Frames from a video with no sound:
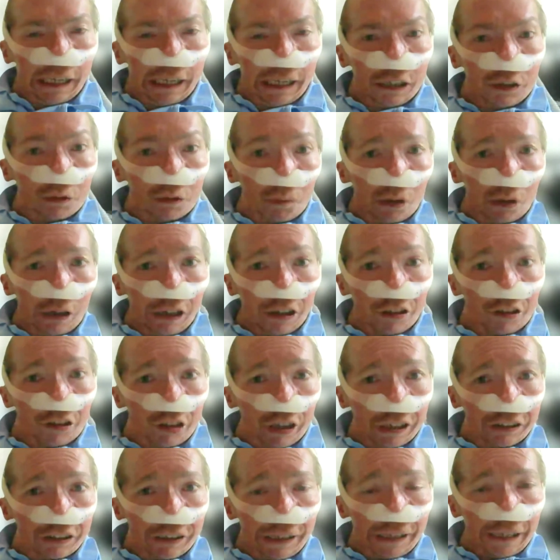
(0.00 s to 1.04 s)
and what I
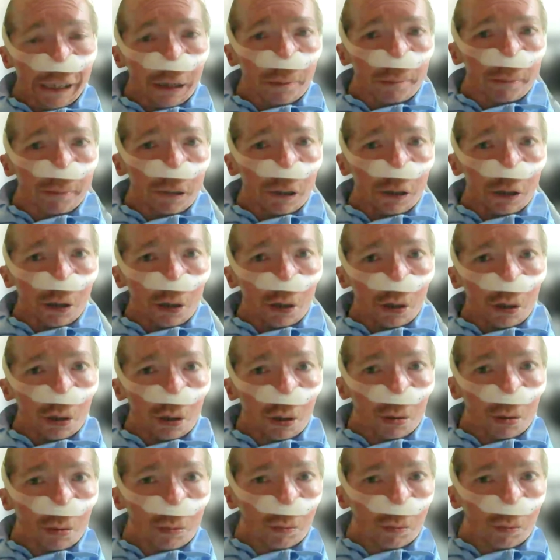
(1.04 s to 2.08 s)
said to him
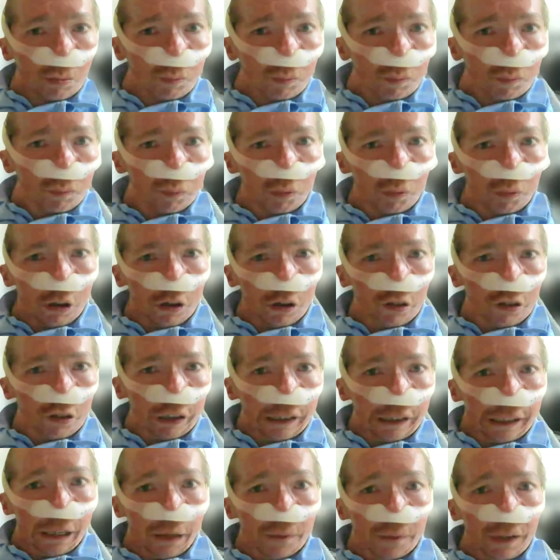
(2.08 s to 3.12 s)
was
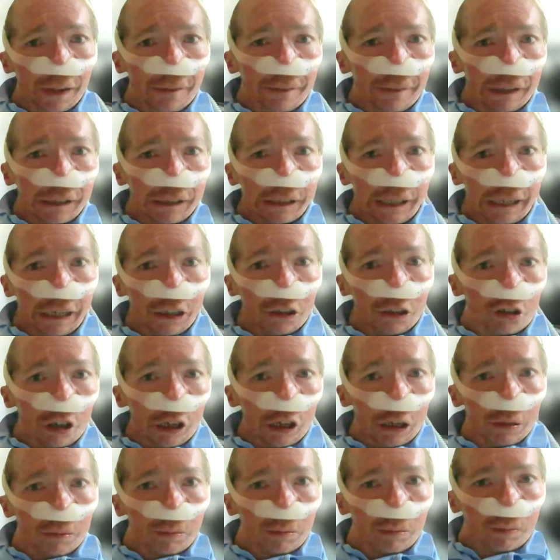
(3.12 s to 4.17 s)
giving the
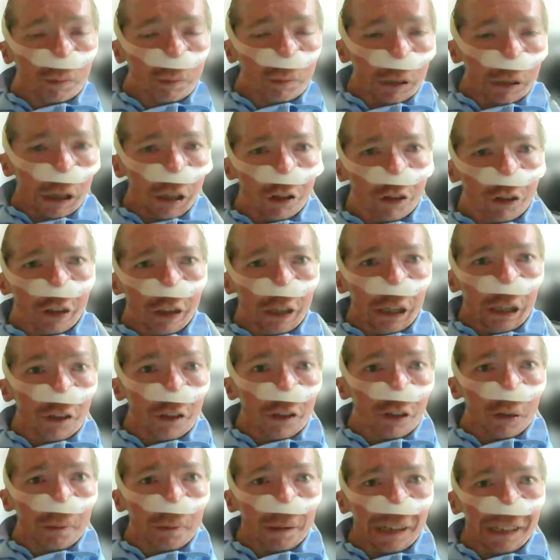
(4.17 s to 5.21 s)
lecture is the
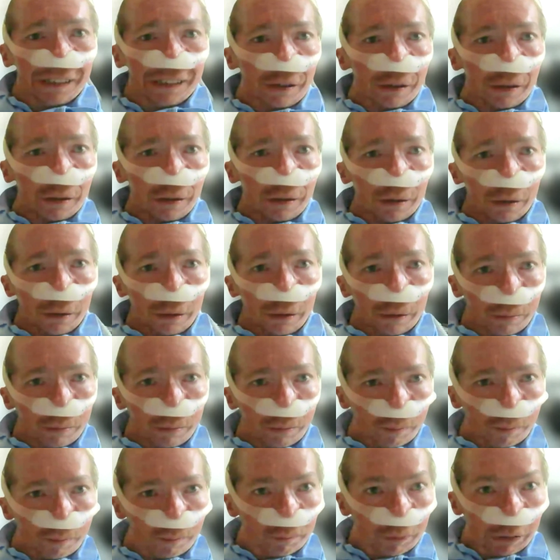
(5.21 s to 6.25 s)
easy bit.
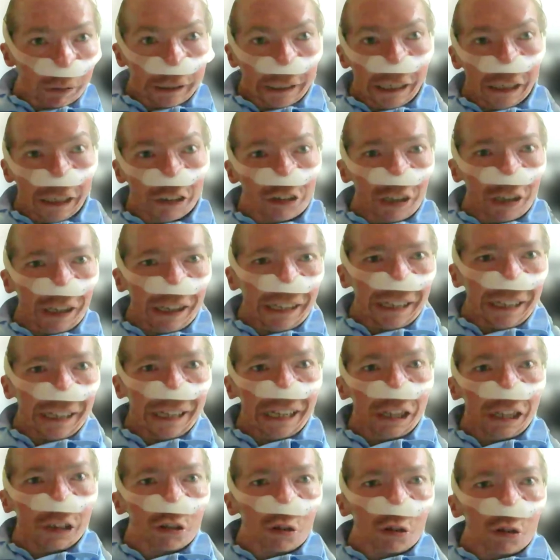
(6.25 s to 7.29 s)
Getting
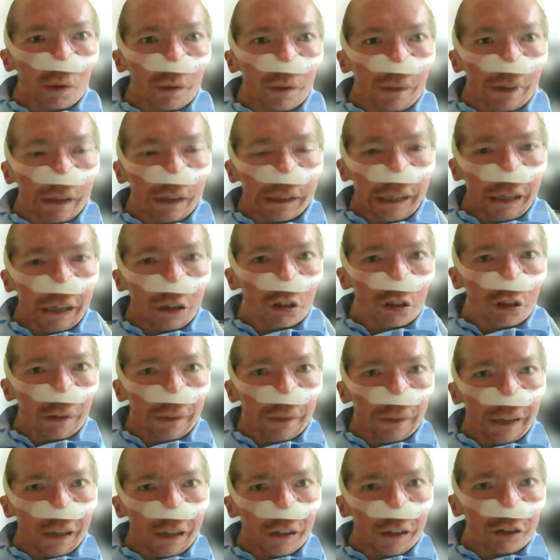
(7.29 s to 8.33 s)
into the lecture
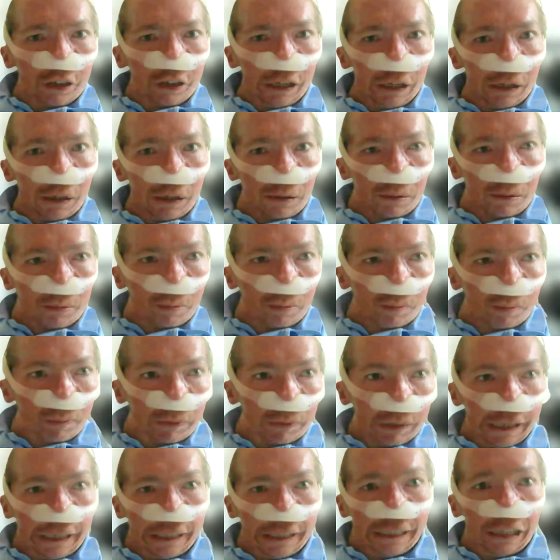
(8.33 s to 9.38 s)
theatre
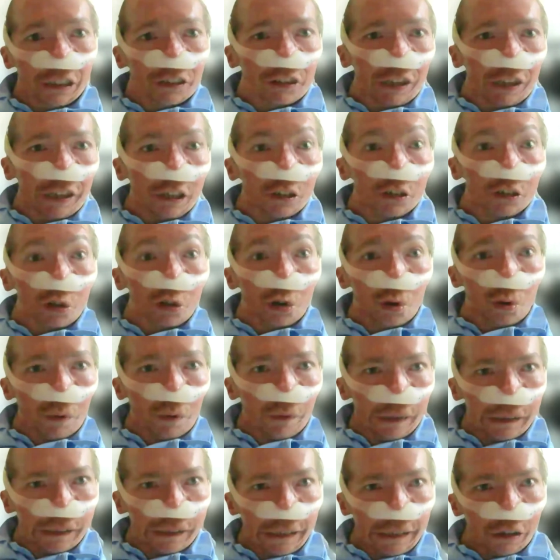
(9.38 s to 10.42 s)
and getting
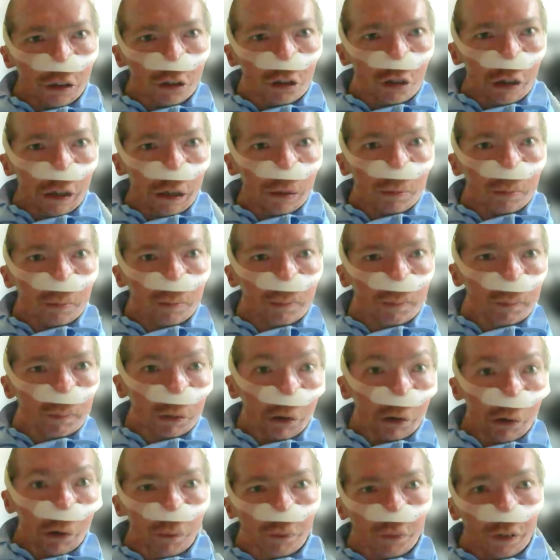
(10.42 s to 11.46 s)
to the lecture
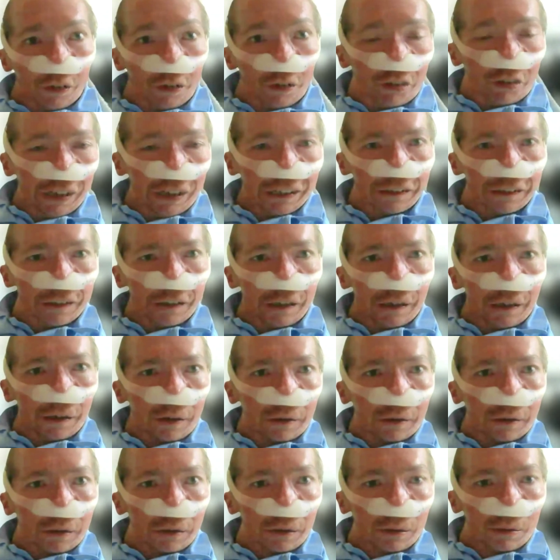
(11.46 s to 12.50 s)
conference centre
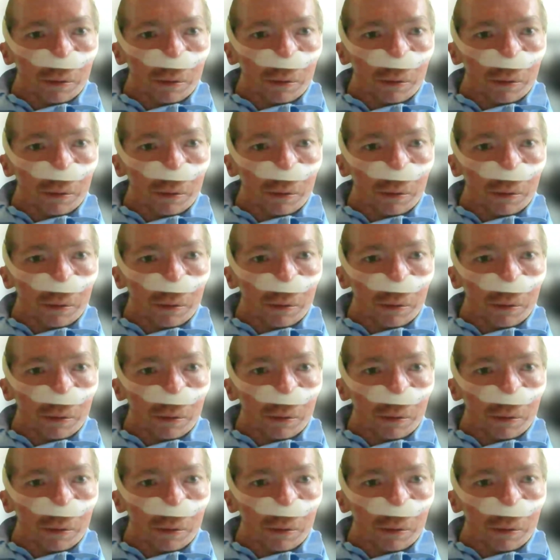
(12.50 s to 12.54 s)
